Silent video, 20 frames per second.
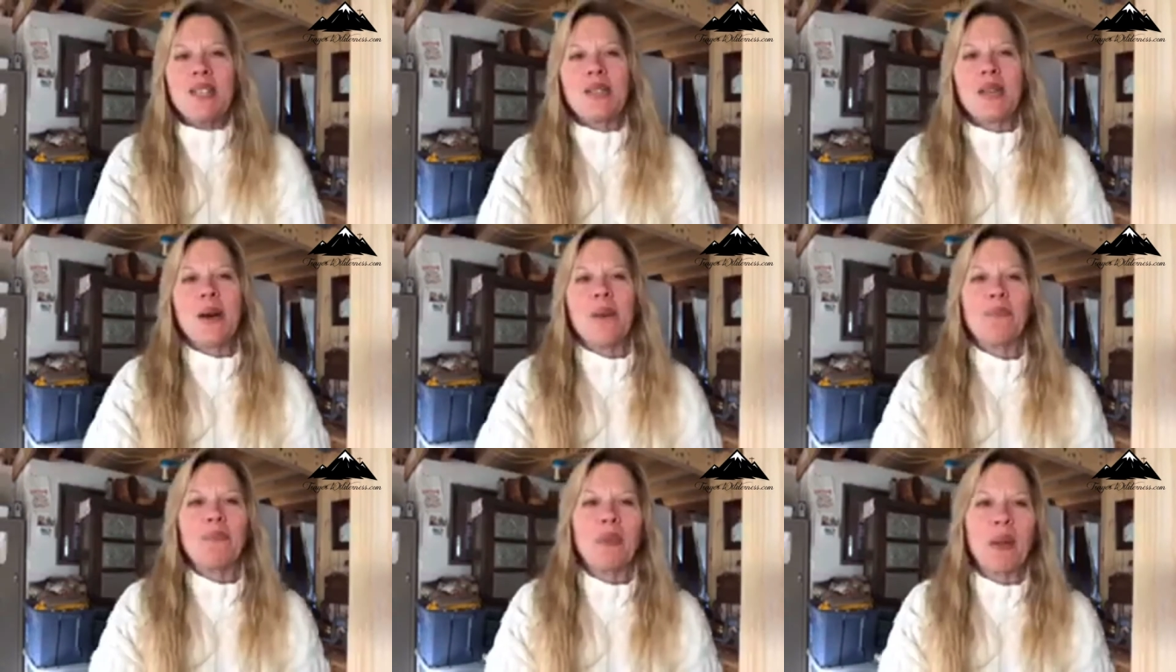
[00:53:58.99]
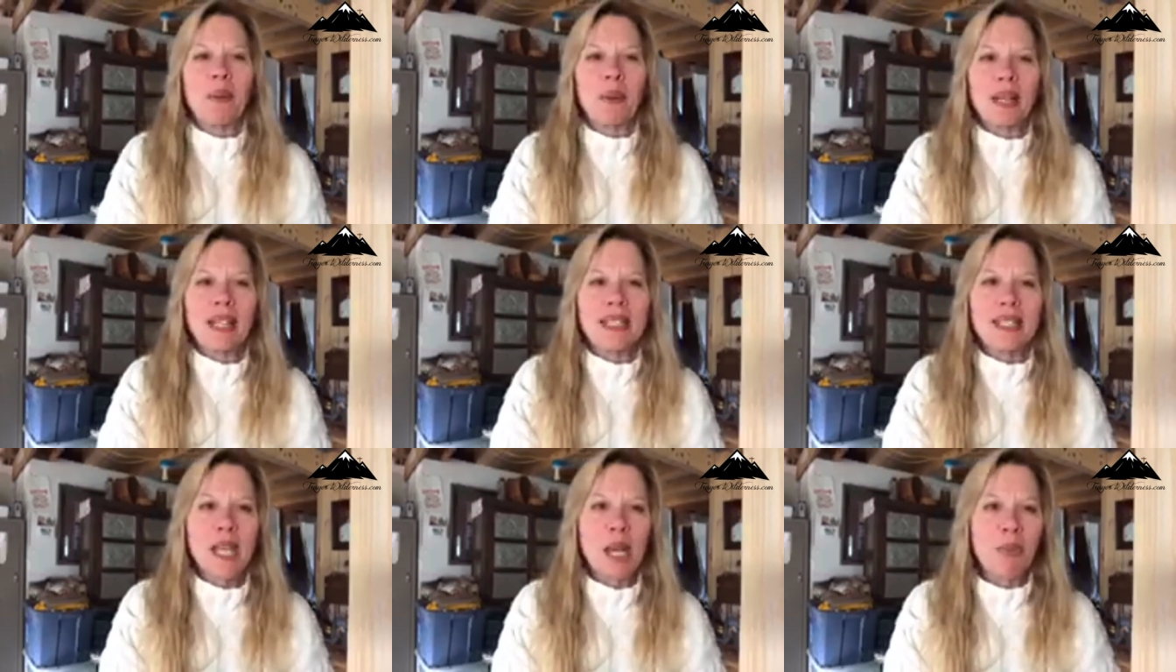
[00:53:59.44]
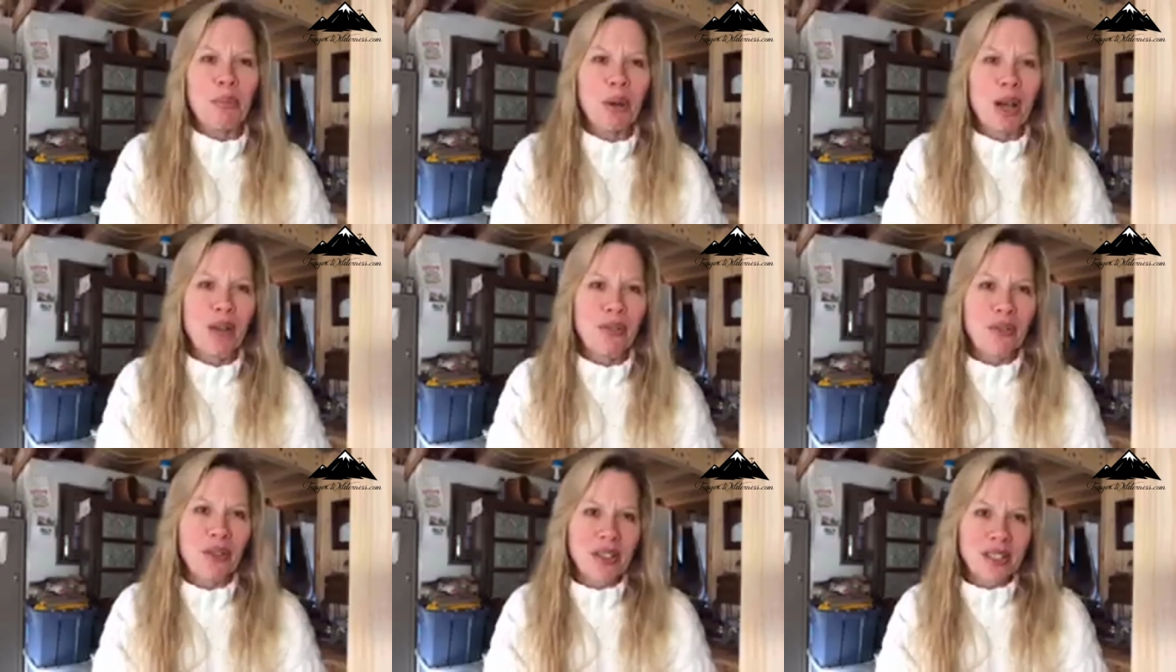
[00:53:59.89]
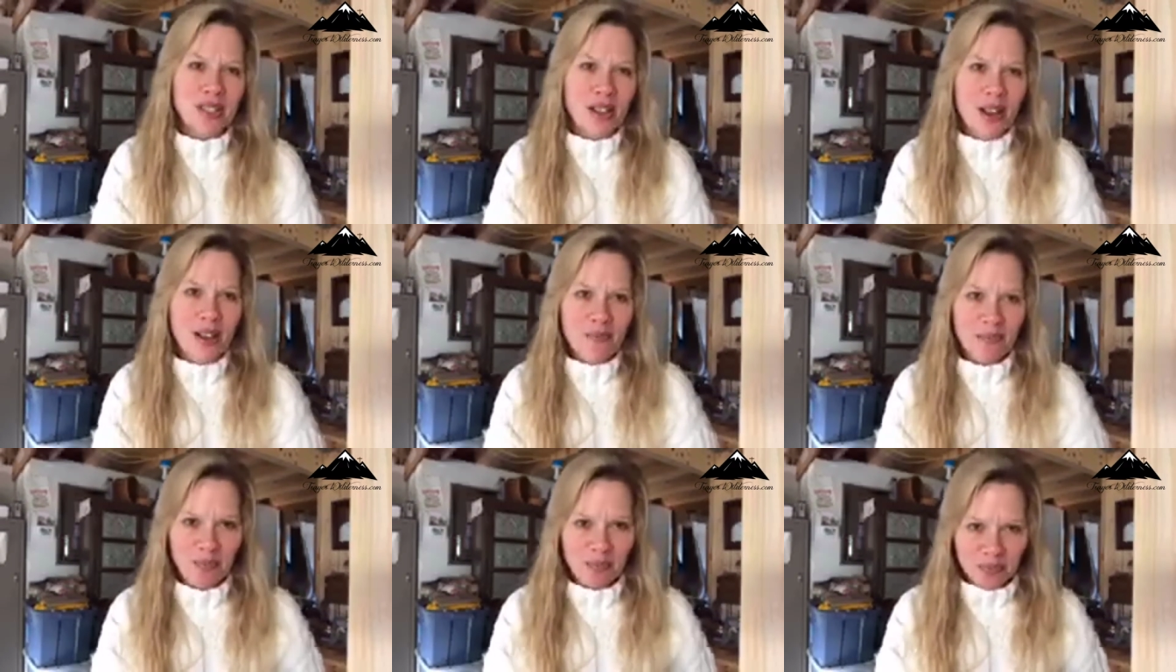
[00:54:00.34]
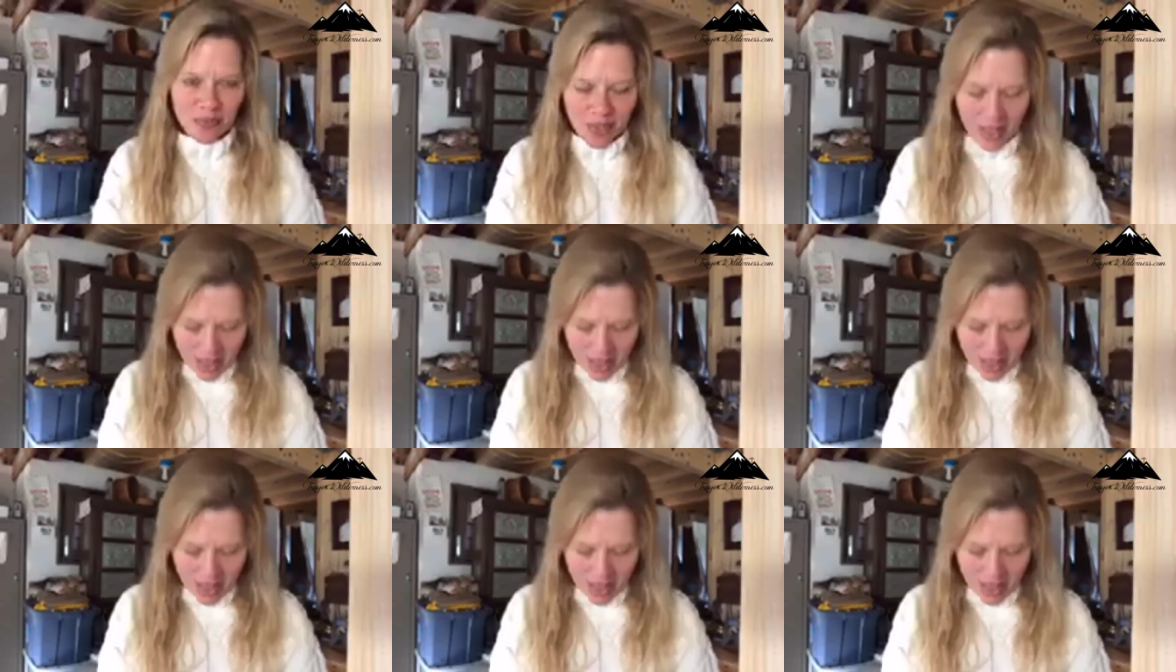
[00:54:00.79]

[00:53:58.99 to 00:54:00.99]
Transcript: So I'm going to say a prayer for us all.